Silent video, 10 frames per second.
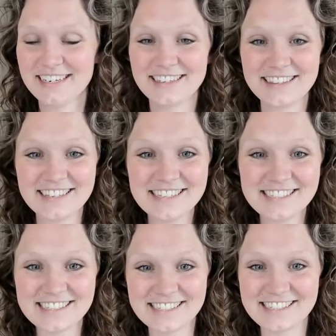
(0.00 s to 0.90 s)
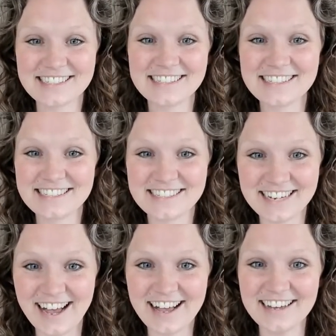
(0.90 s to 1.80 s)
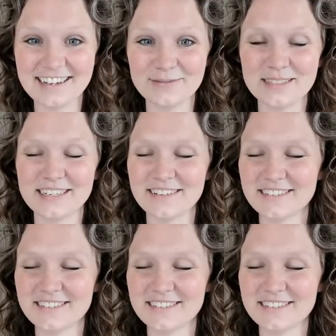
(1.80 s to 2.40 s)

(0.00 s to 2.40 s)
this is time, you know.